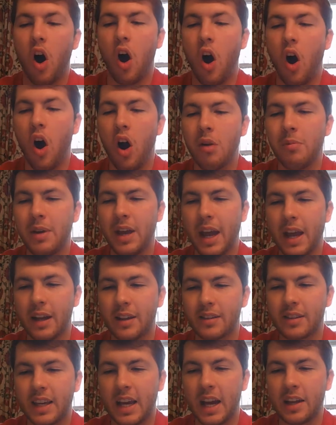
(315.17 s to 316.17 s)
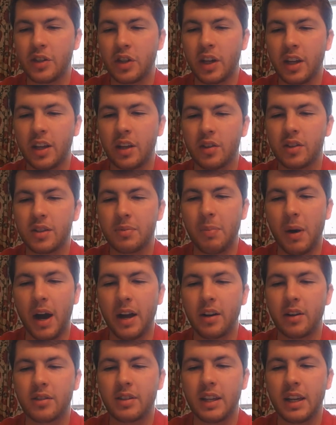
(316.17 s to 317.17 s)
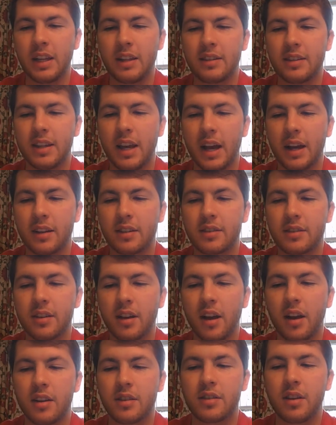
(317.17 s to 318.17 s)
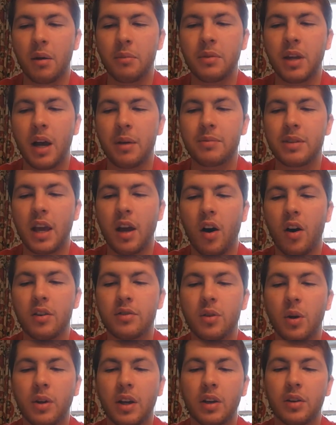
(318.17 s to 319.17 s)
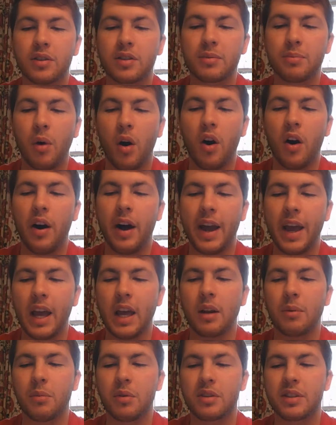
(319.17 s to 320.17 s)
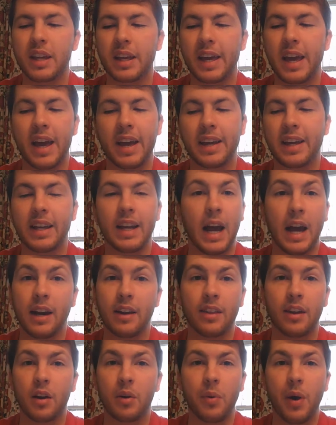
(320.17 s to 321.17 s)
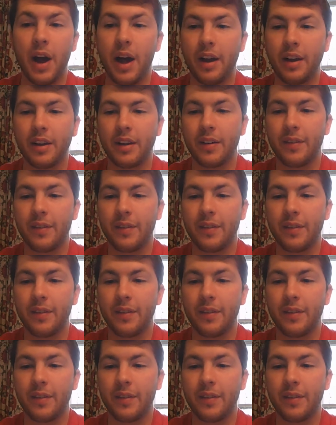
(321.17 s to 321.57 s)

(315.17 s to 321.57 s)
Army ants catch and kill spiders and insects. Sometimes they also kill small animals that can't get out of their way.